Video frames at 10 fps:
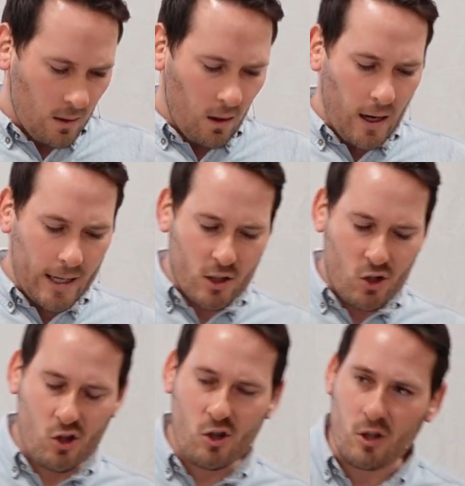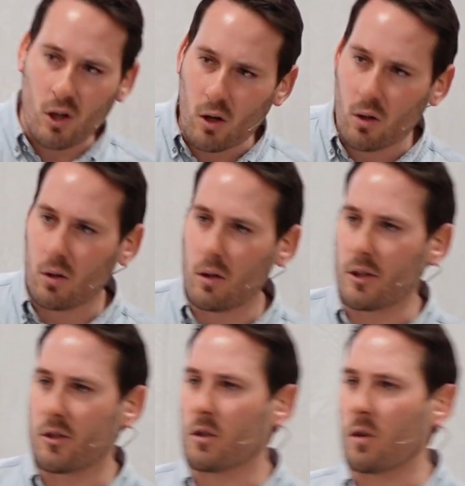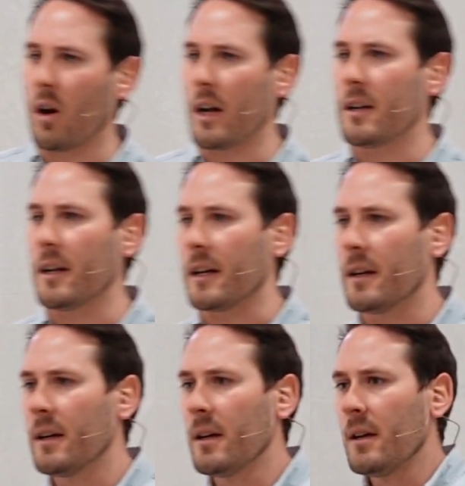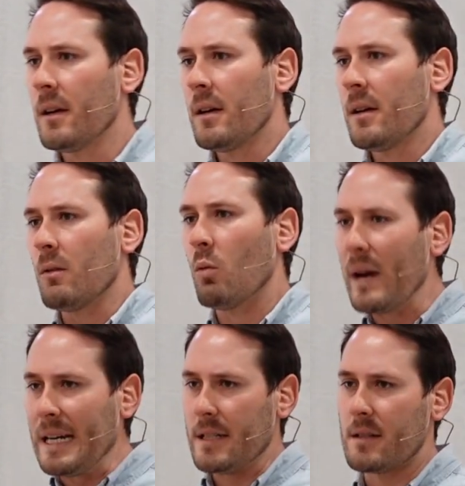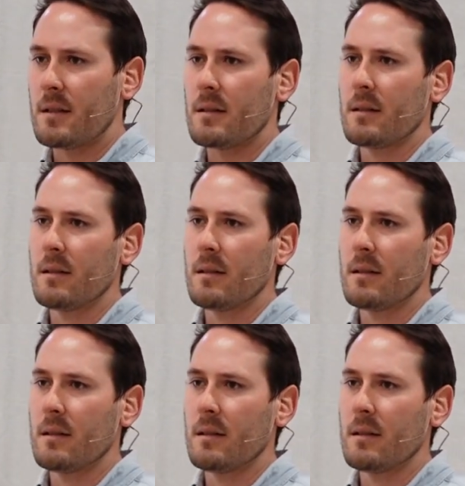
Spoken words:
like a stone that's grinding wheat